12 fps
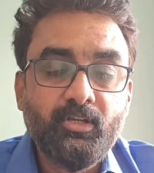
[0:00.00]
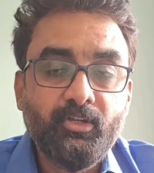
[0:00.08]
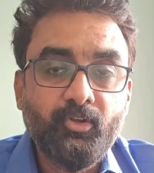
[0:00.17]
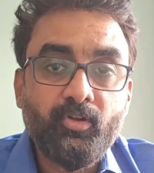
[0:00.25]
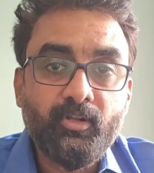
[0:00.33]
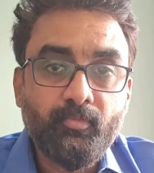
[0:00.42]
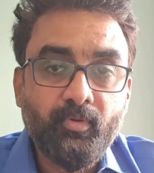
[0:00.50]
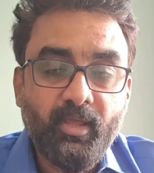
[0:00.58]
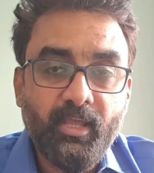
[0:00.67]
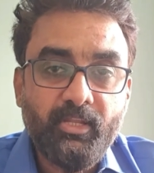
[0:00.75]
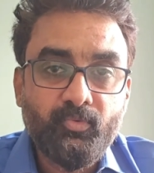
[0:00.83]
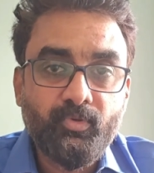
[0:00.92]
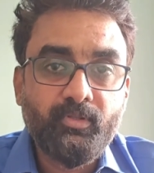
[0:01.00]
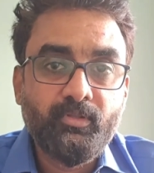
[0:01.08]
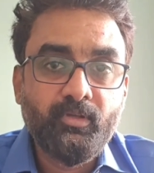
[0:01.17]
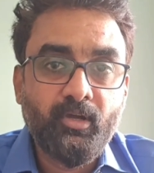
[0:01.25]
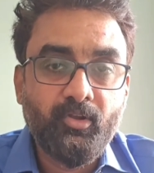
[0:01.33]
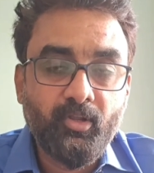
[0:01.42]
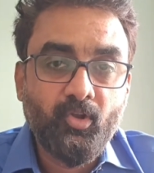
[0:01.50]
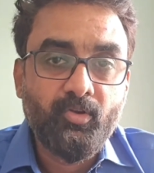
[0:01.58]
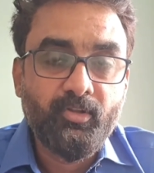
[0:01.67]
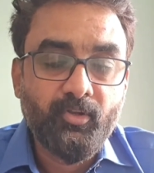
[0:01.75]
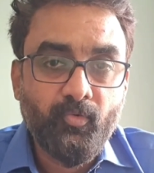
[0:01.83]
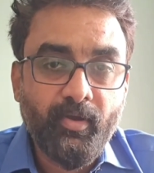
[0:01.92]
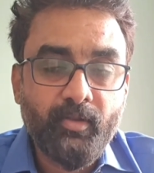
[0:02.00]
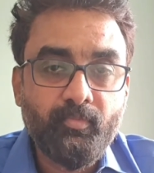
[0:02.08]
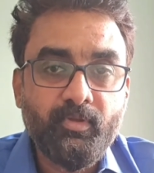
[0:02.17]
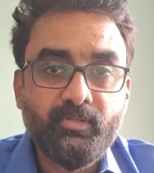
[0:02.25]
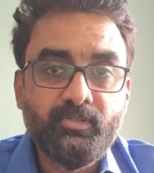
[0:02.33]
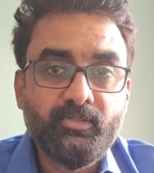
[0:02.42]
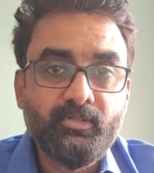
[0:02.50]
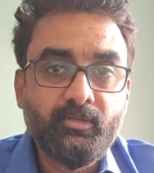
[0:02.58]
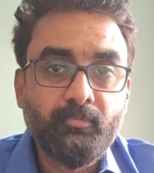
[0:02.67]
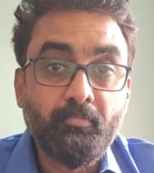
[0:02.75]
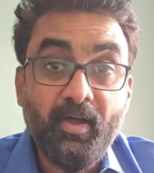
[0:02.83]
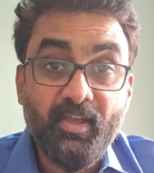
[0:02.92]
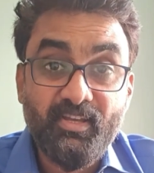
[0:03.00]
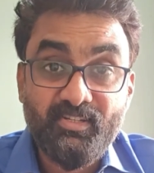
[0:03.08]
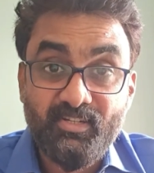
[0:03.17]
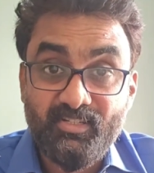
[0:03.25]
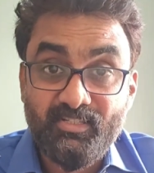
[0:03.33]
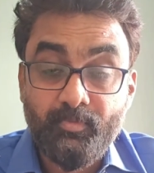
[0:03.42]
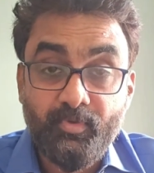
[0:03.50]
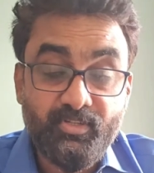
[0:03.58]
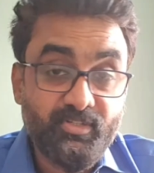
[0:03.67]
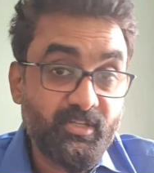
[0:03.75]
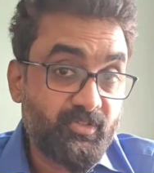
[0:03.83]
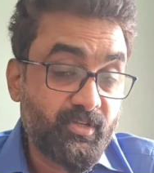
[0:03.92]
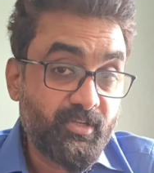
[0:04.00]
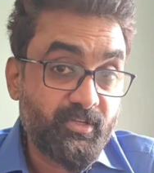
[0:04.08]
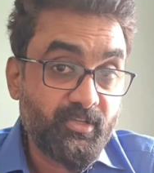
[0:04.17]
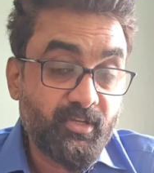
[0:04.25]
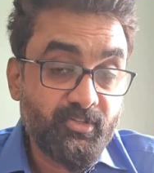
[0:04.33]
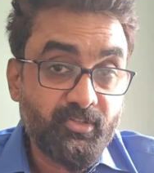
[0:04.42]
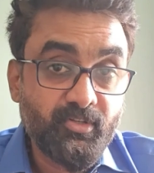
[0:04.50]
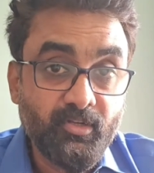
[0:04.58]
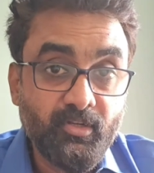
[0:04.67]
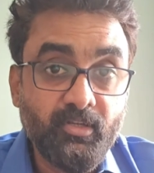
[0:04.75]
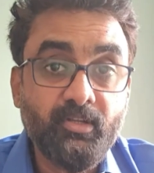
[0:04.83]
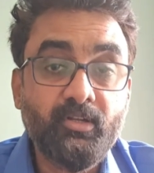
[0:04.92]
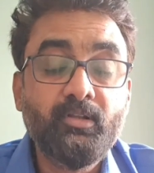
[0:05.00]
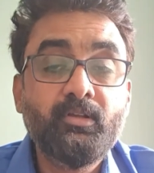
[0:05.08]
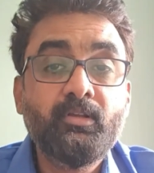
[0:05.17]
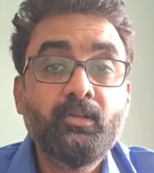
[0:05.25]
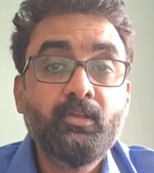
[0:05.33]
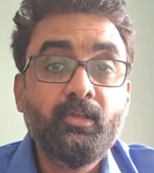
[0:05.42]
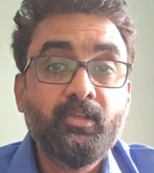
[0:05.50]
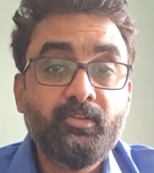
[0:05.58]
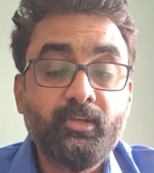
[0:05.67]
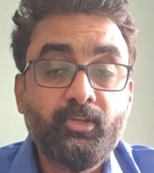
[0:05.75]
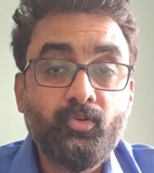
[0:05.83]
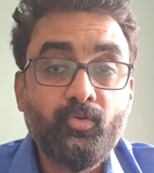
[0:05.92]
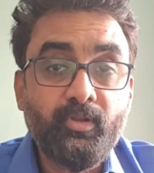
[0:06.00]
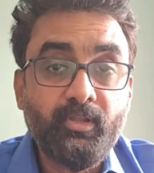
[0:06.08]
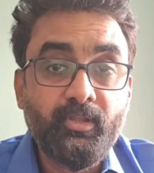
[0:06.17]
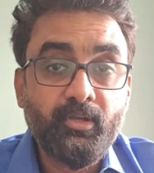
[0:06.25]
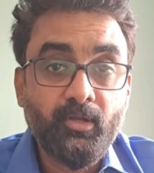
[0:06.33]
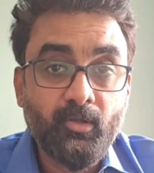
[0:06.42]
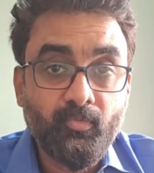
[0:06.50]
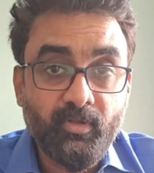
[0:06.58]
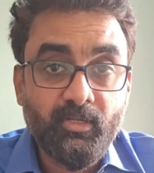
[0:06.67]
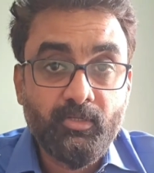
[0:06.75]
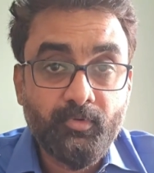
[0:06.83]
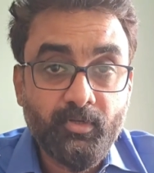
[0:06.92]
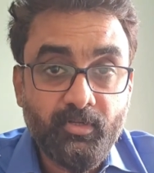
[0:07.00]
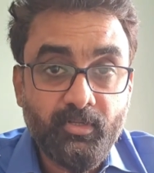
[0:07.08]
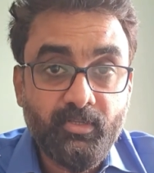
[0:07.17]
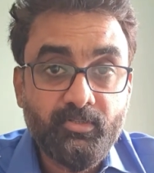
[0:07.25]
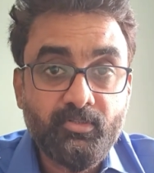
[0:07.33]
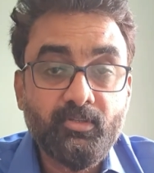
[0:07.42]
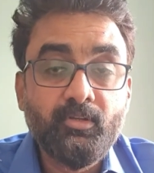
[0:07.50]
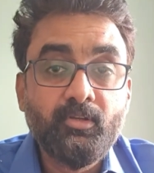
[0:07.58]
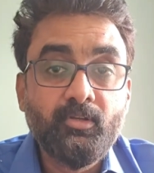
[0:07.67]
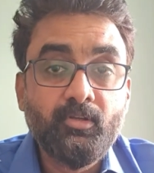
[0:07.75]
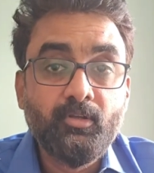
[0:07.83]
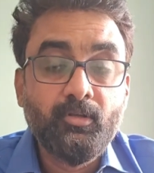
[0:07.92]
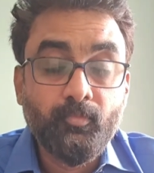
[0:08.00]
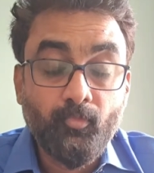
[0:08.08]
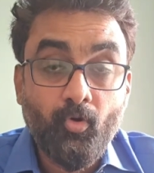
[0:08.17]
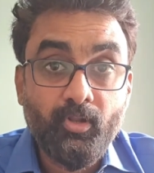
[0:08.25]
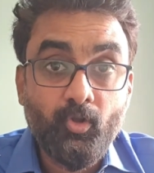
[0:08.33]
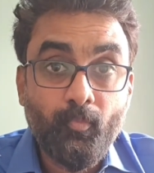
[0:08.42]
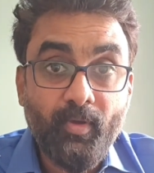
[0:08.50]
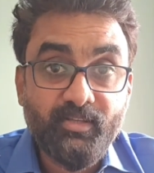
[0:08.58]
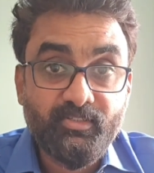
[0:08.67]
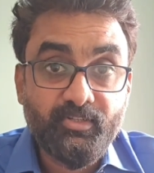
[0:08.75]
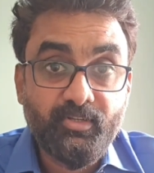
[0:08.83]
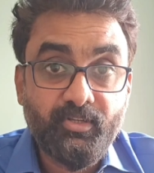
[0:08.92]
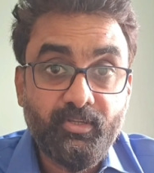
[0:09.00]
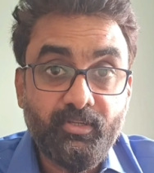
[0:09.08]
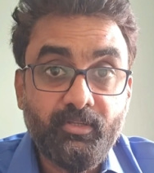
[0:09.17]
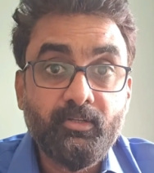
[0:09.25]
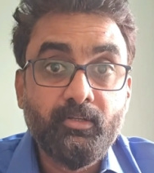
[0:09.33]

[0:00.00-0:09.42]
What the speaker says: non-compliance with regulatory requirements, bias and discrimination, as I said earlier, security vulnerabilities, model opacity,